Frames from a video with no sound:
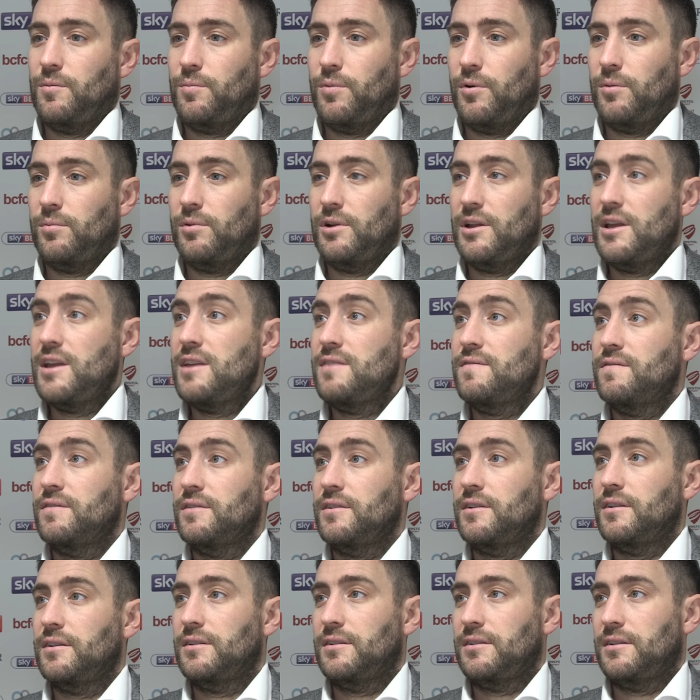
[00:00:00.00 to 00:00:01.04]
probably
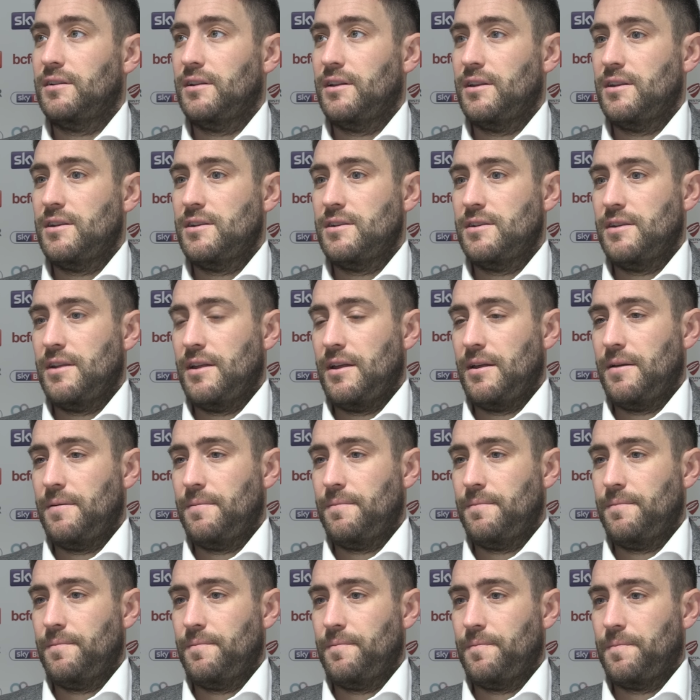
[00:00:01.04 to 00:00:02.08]
even.
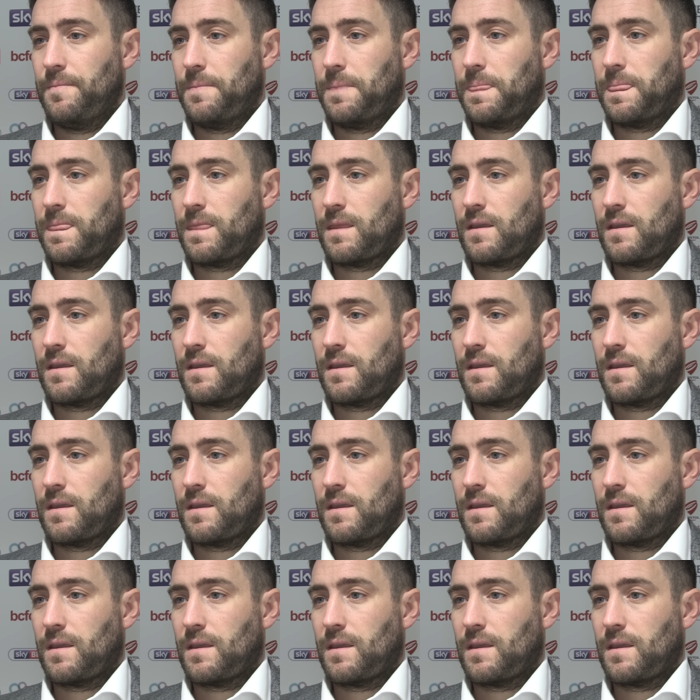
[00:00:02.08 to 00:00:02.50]
And